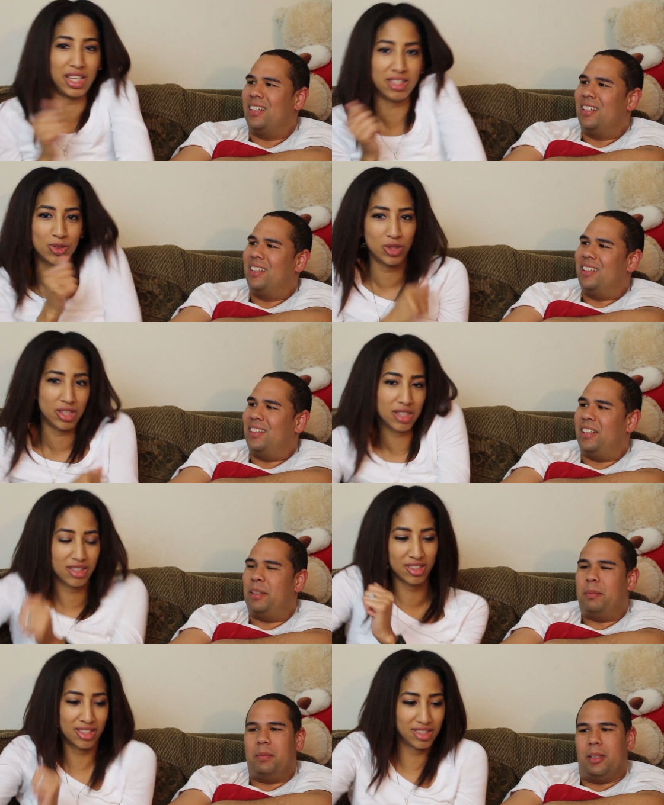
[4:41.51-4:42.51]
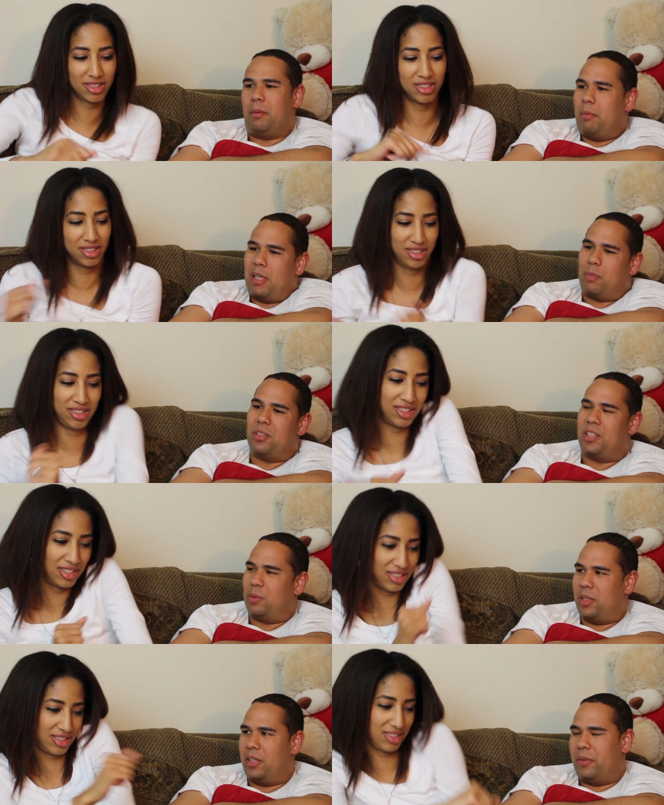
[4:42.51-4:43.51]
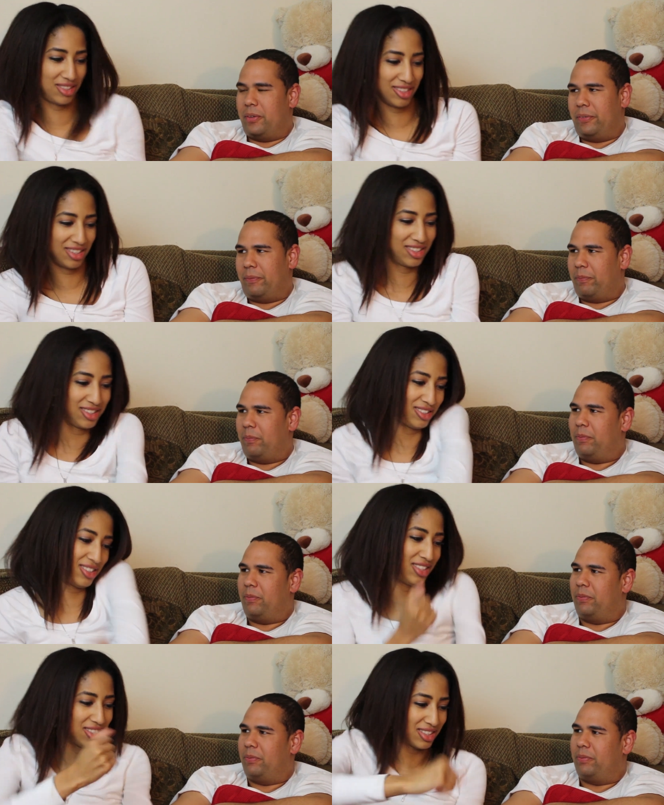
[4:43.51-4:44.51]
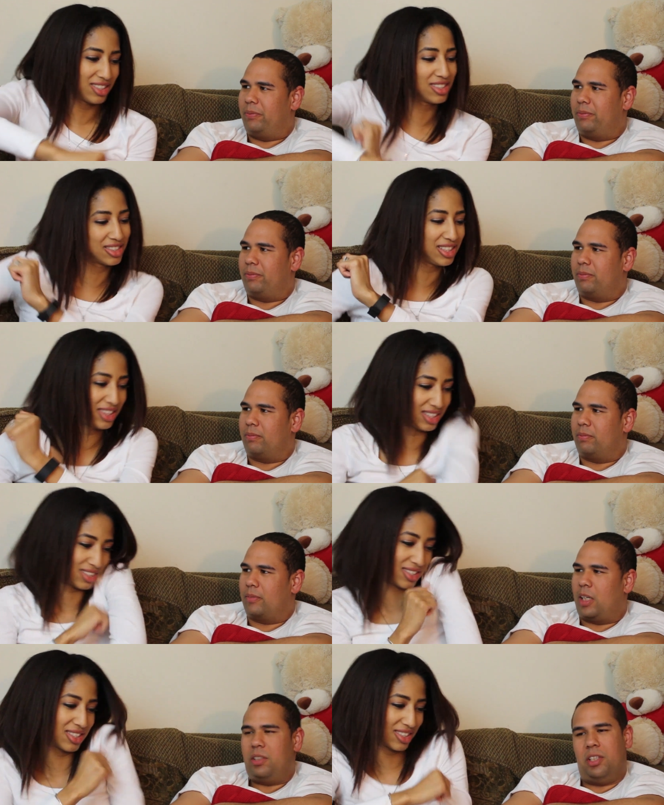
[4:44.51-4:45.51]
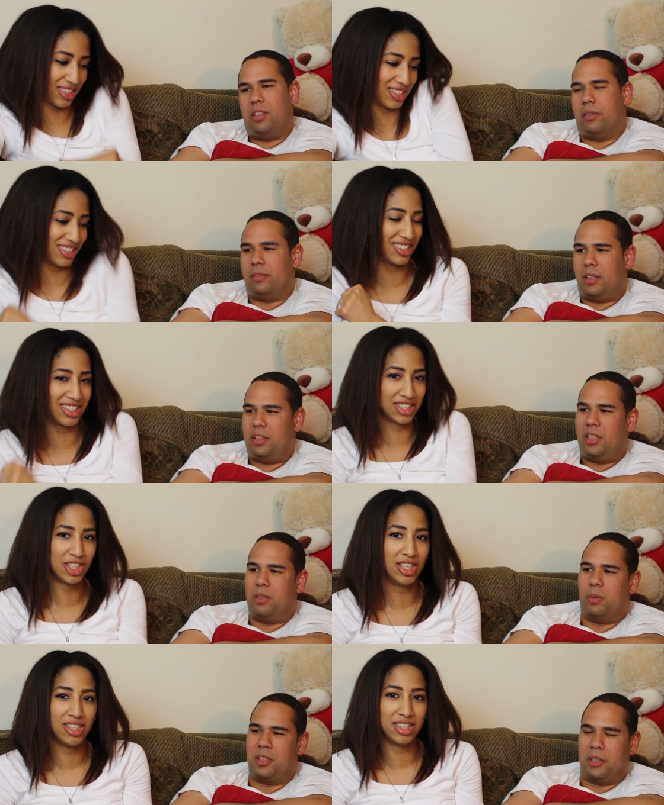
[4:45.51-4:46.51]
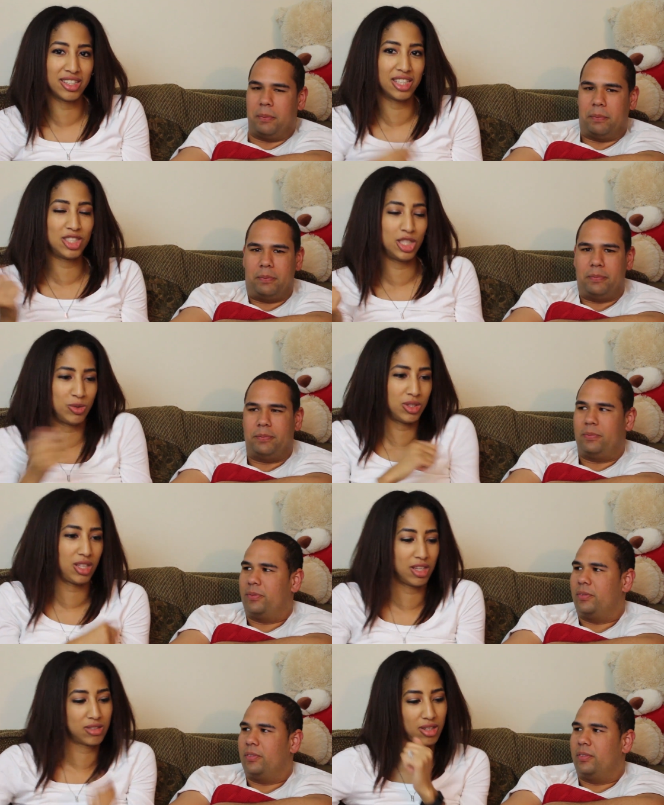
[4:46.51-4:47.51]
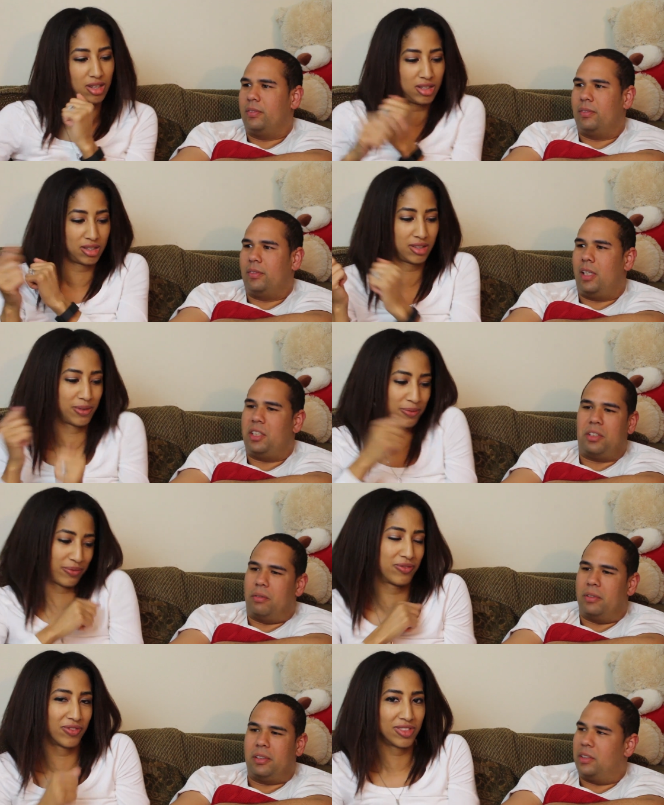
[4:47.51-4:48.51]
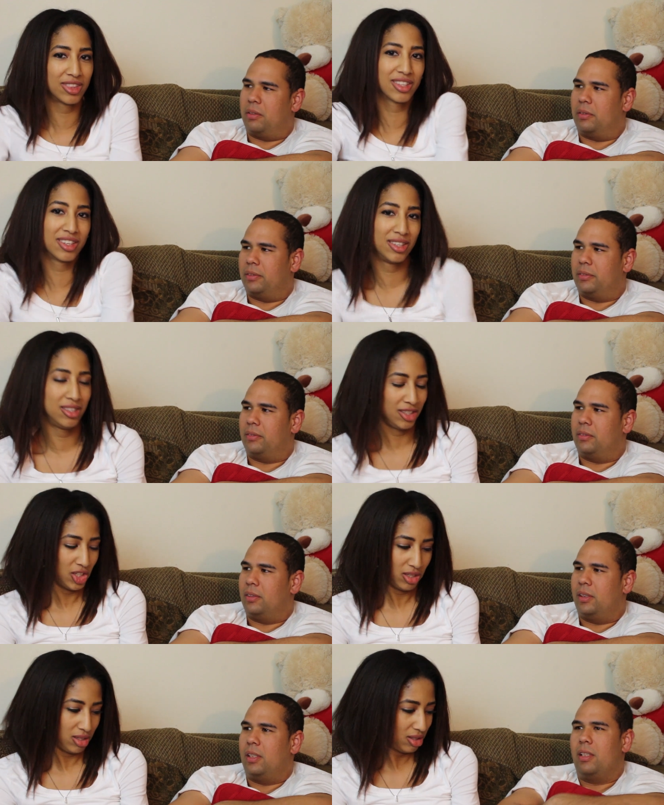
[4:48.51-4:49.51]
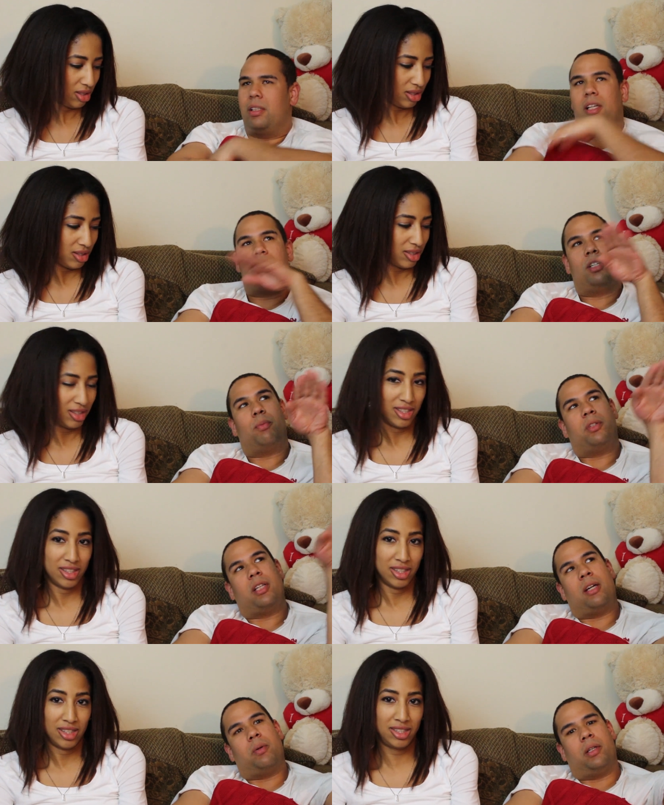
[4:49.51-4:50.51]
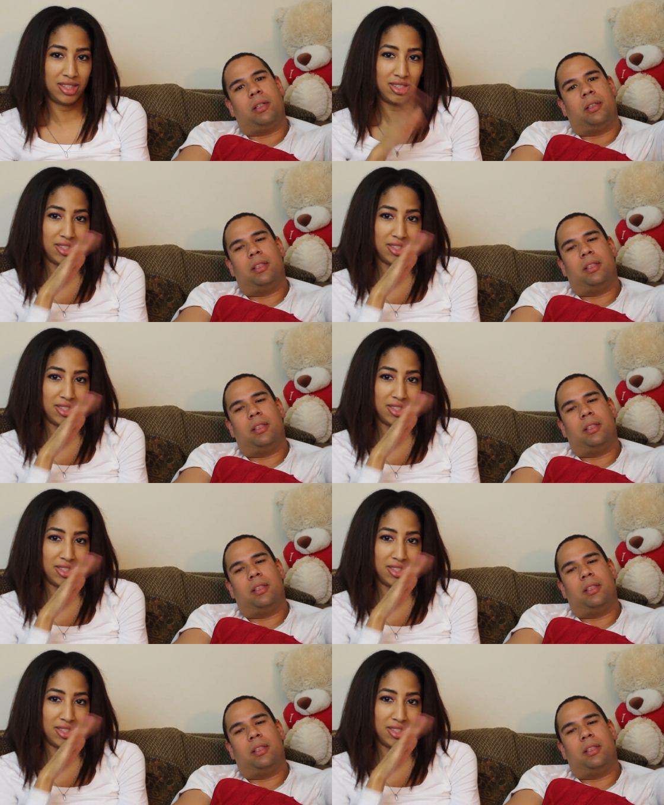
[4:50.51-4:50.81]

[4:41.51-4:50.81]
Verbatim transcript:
Speaker 1: dance with it. Yep,
Speaker 2: yep. It makes more sense when I do it. Like this? I'll teach you. I'll teach you one time.
Speaker 1: Okay, teach me the dance right now.
Speaker 2: No, it's over. It's over. That ship went that way.